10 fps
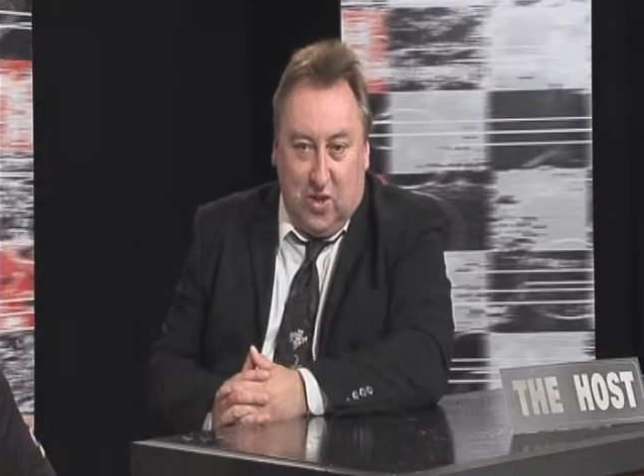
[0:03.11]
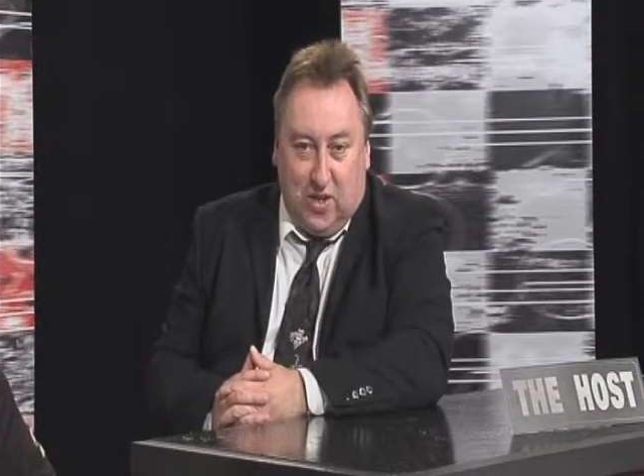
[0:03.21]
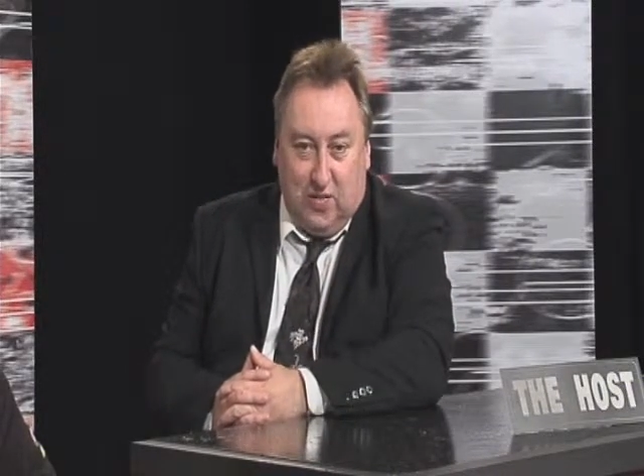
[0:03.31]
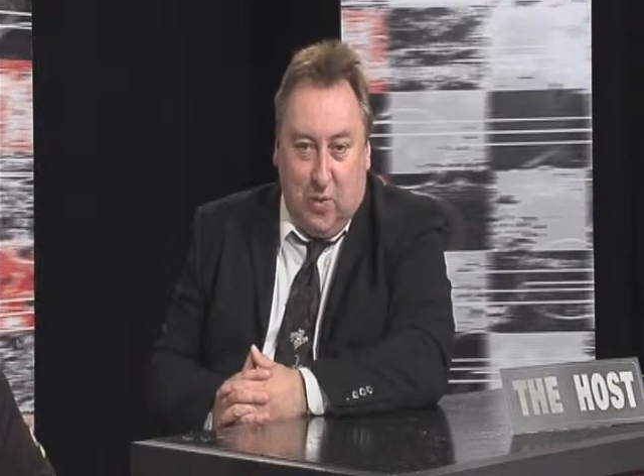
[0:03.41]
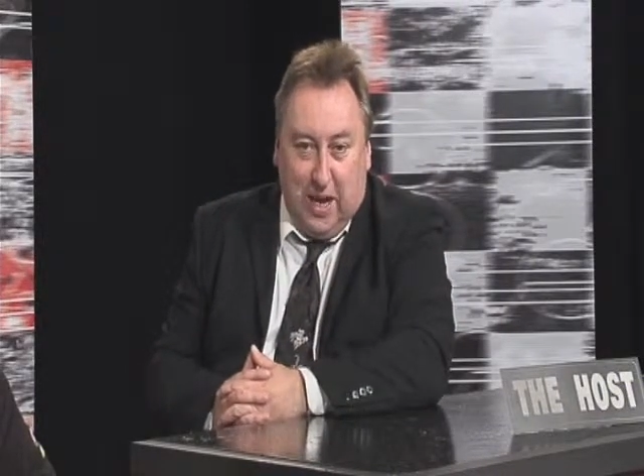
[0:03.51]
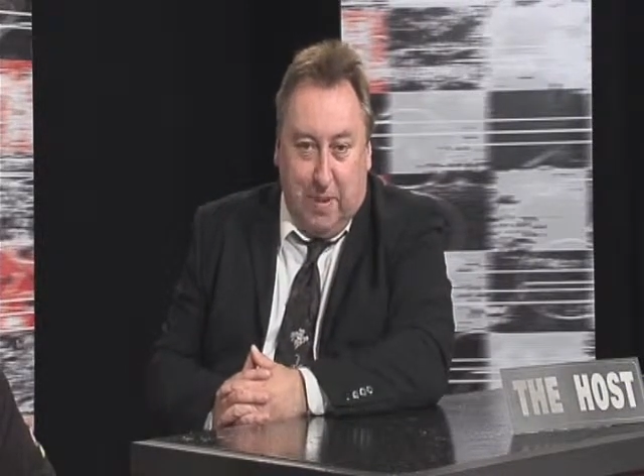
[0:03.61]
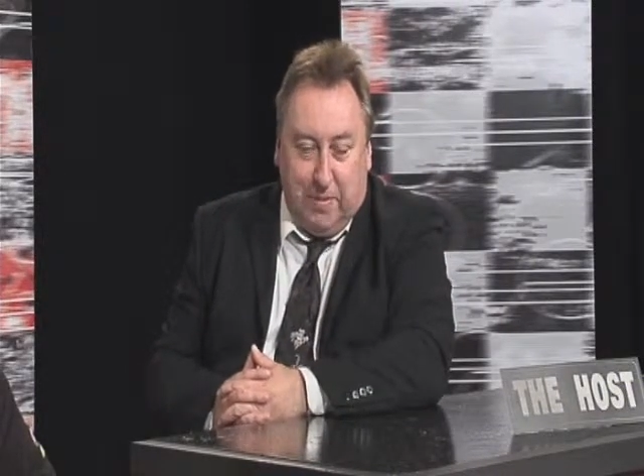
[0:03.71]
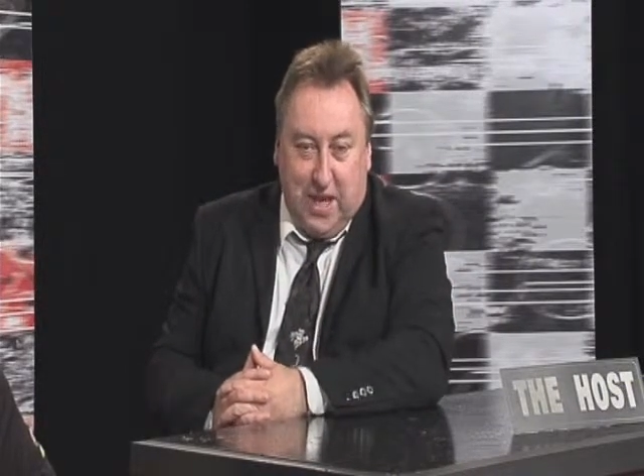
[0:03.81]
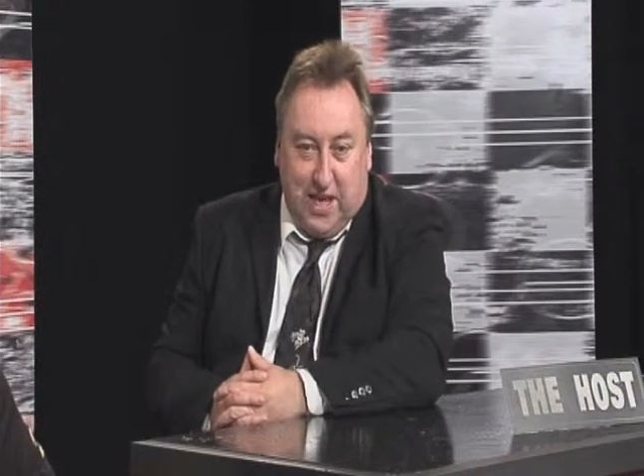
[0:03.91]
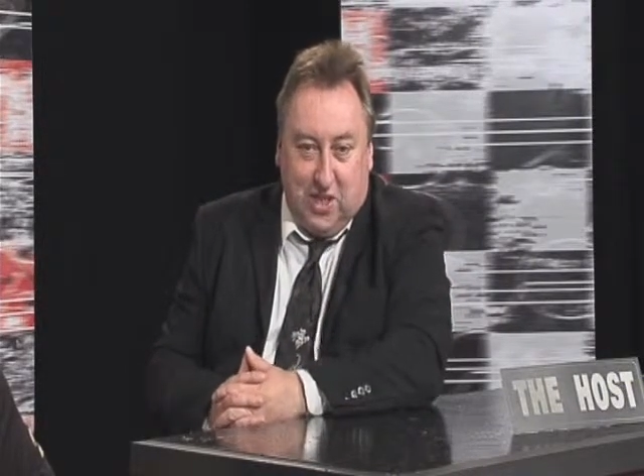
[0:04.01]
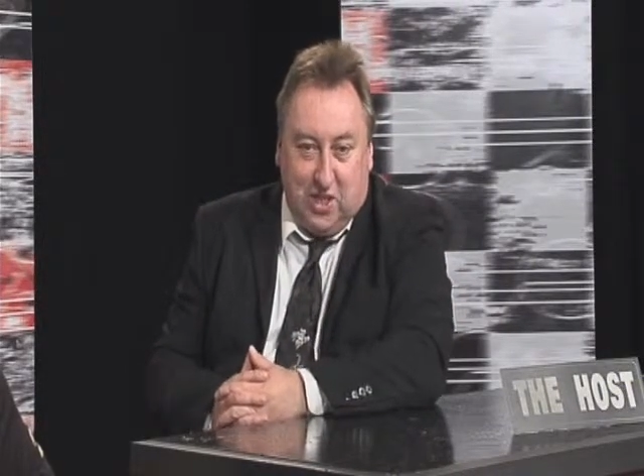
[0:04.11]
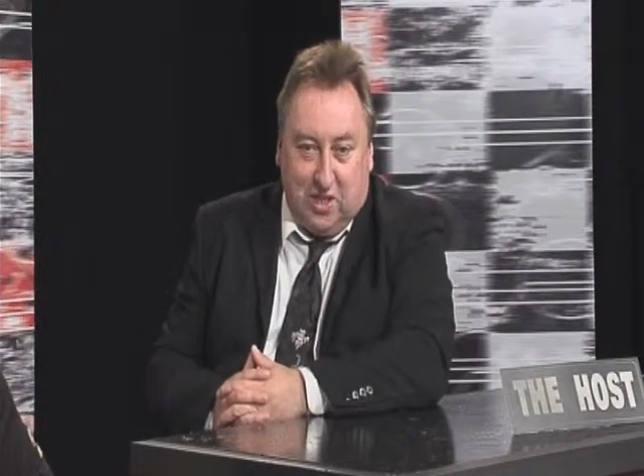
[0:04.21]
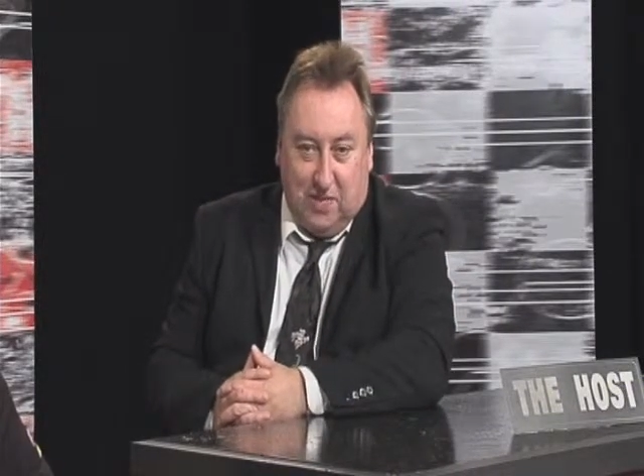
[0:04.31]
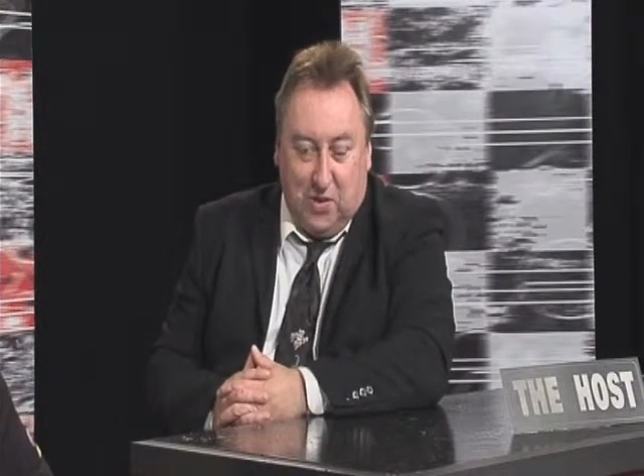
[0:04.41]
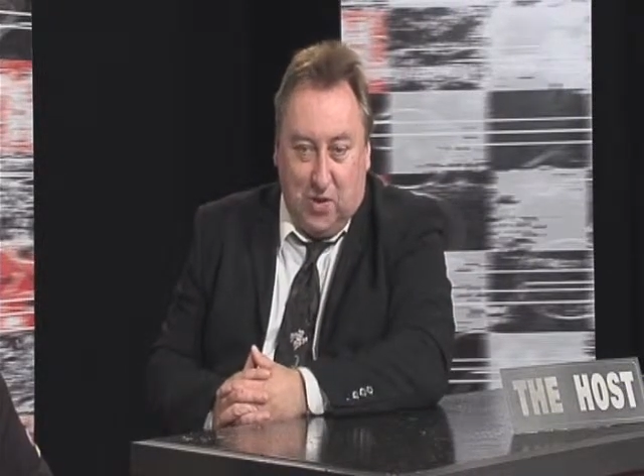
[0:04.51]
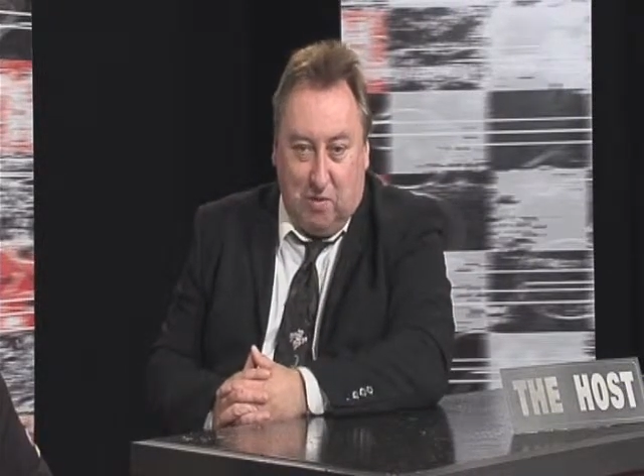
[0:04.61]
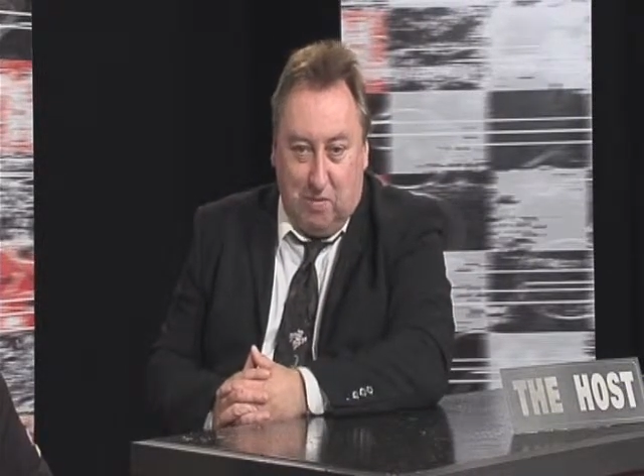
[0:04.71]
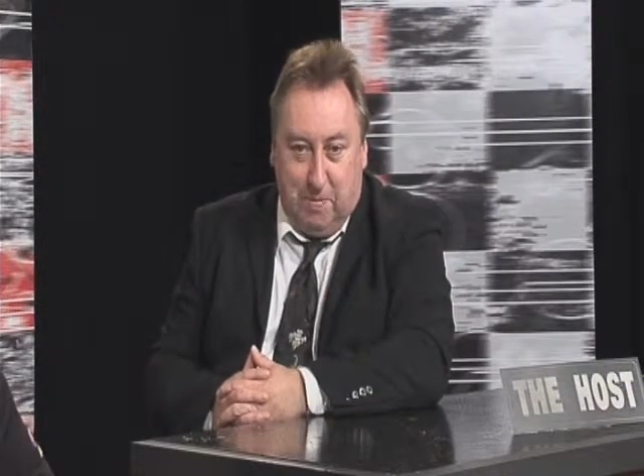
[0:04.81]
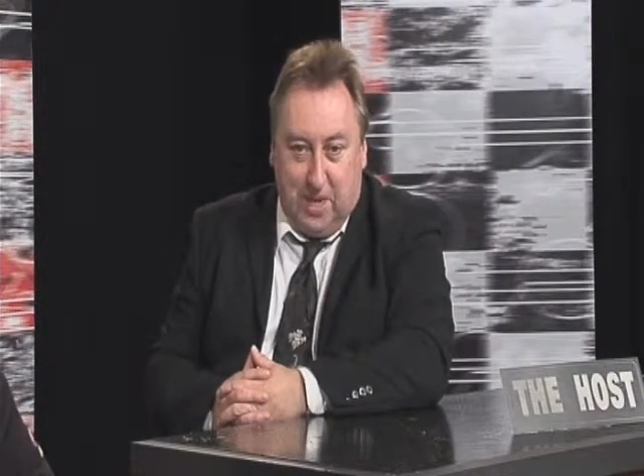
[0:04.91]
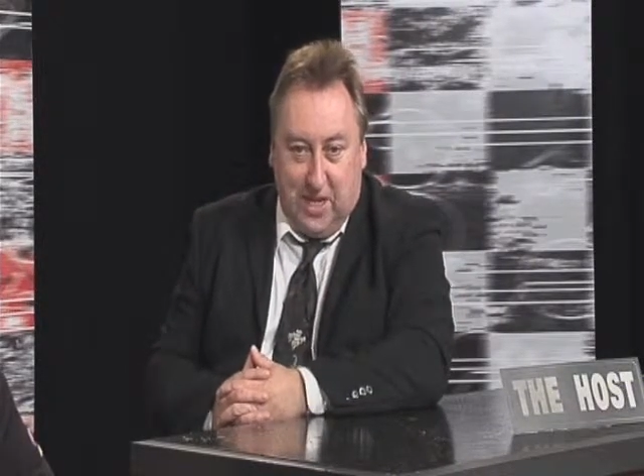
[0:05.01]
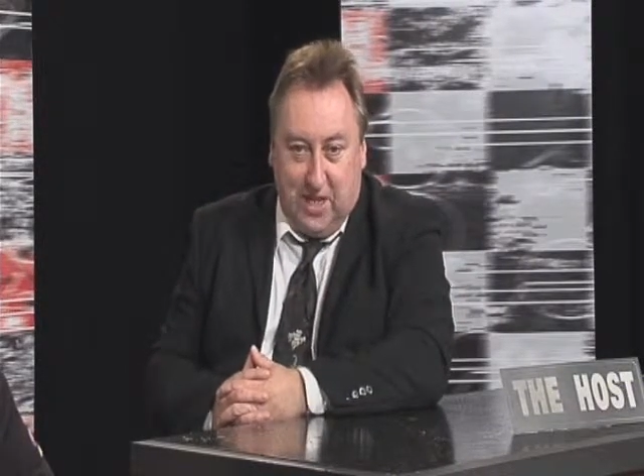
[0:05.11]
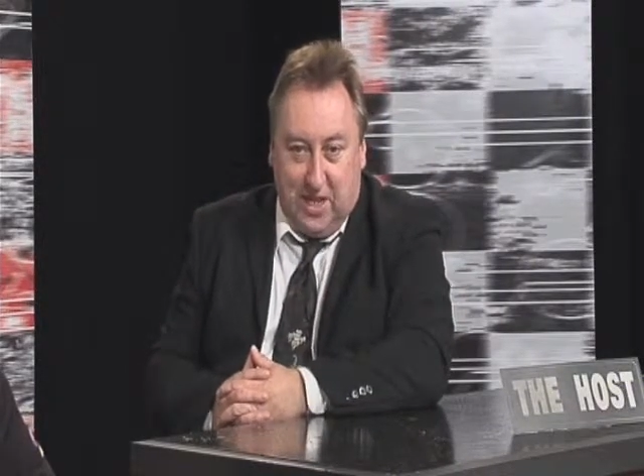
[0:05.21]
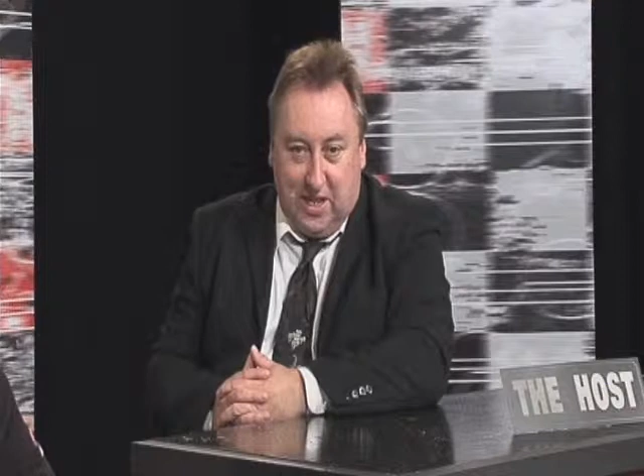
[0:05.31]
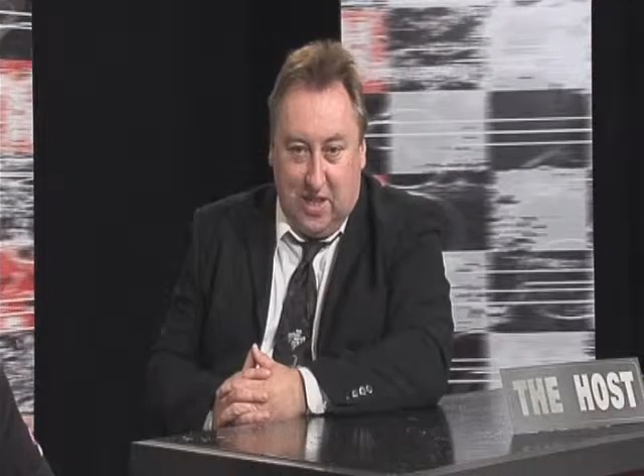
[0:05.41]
if you add up the ages of the first three place getters